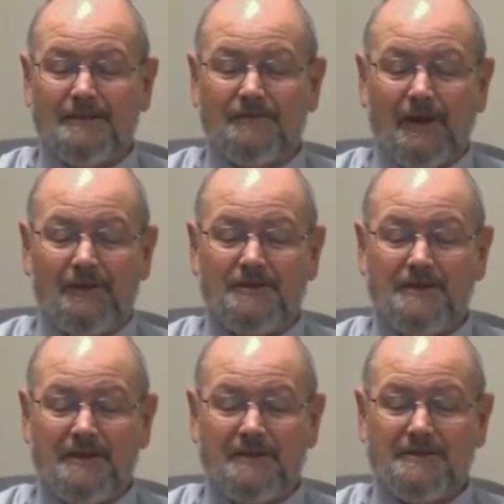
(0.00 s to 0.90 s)
Father
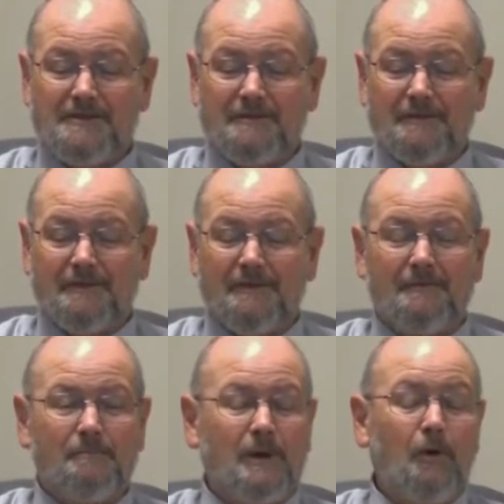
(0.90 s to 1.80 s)
says,
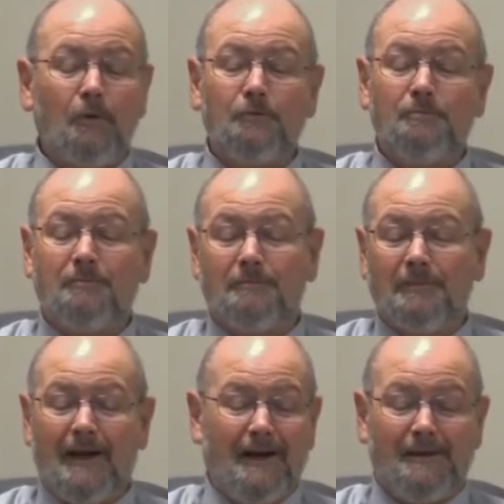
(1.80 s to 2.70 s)
behold,
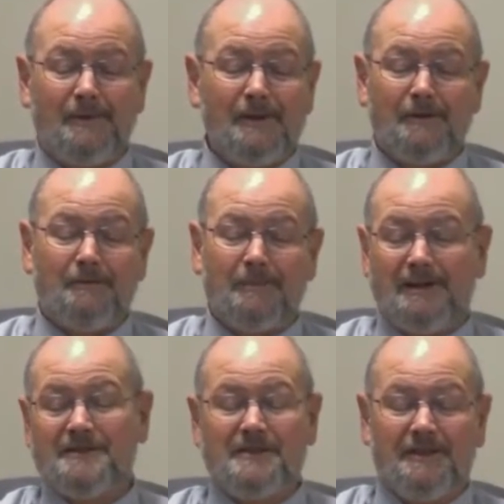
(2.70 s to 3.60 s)
I am here, my
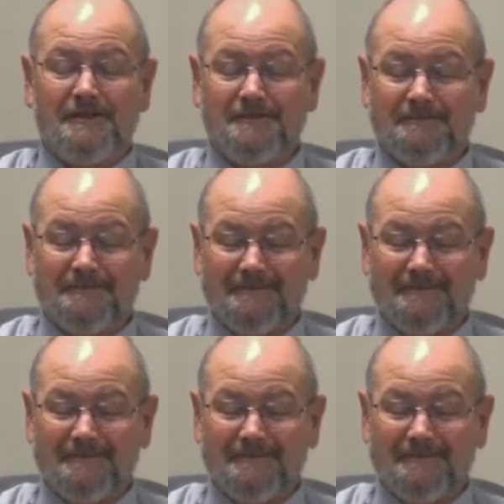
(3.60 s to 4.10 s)
son.